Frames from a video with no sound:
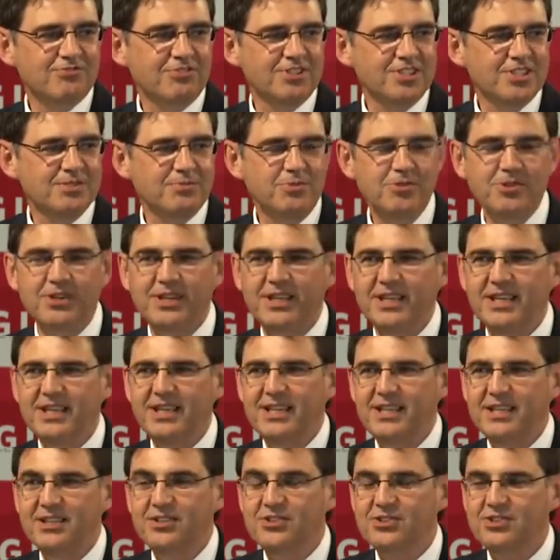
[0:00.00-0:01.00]
reasonable care
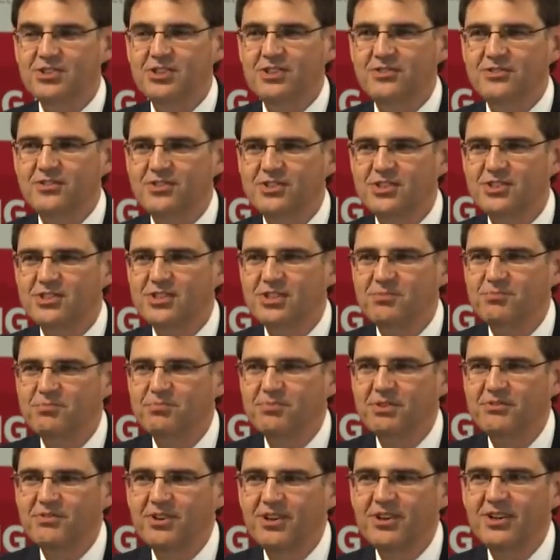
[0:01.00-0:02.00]
in the services
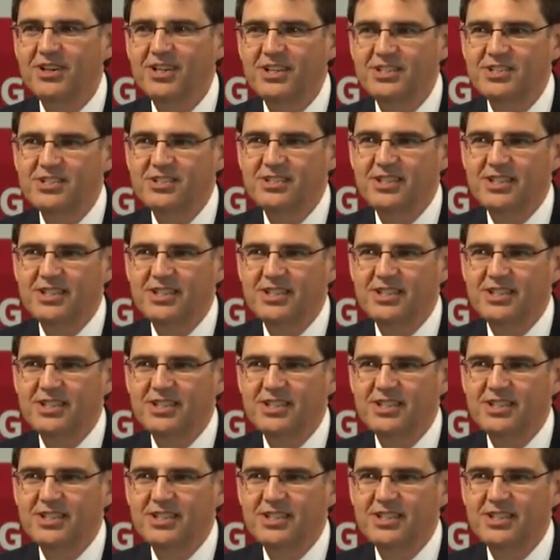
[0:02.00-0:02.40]
it provides,